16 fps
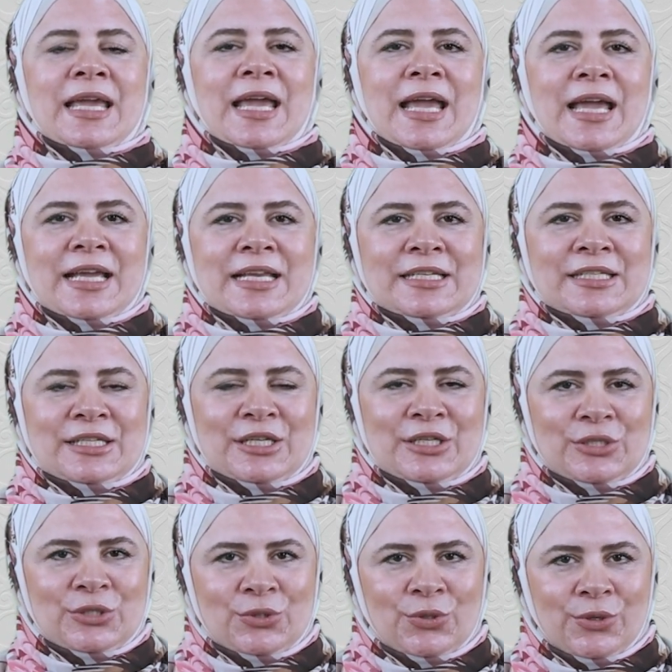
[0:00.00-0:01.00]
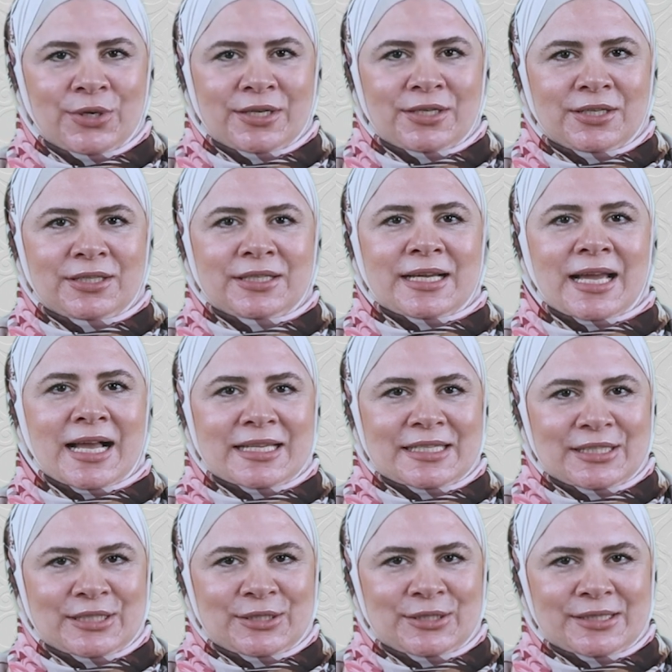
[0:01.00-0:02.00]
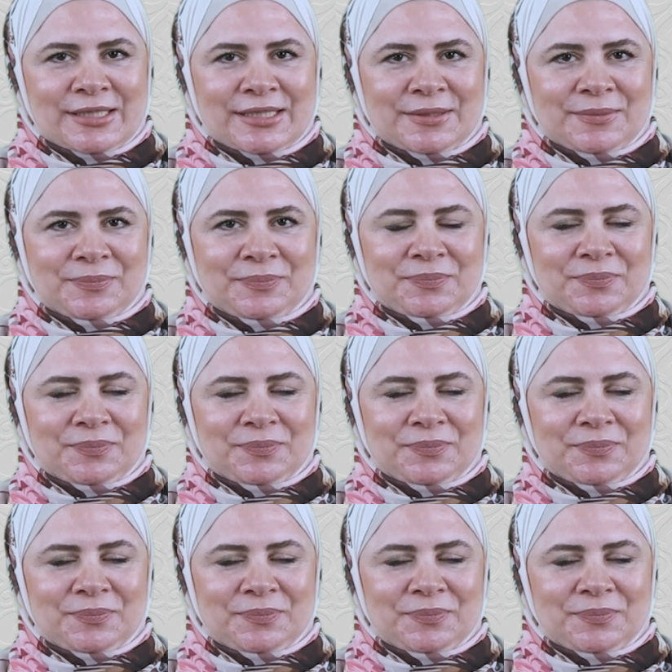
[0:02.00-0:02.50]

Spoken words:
and historical castles.